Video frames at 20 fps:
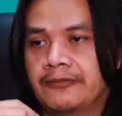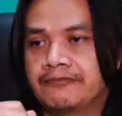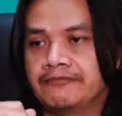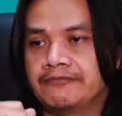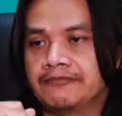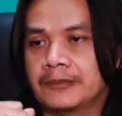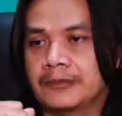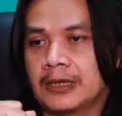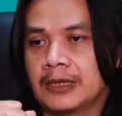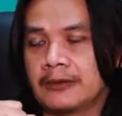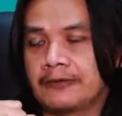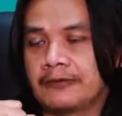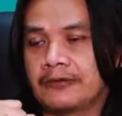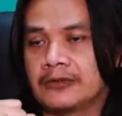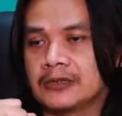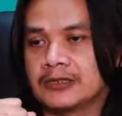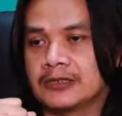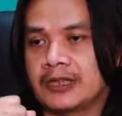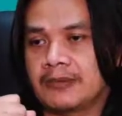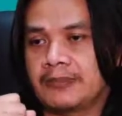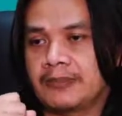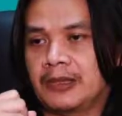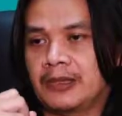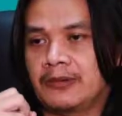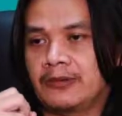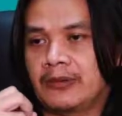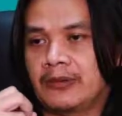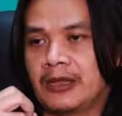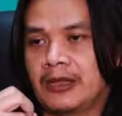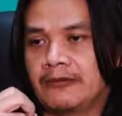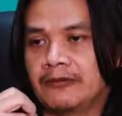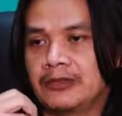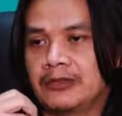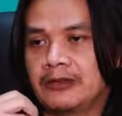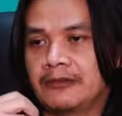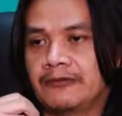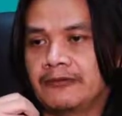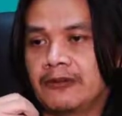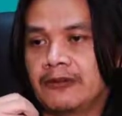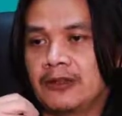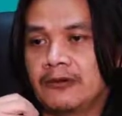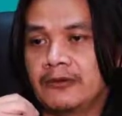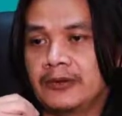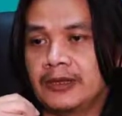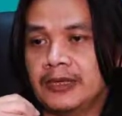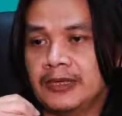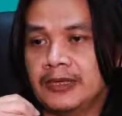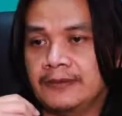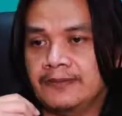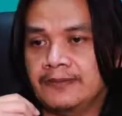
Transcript: for example, we have the following,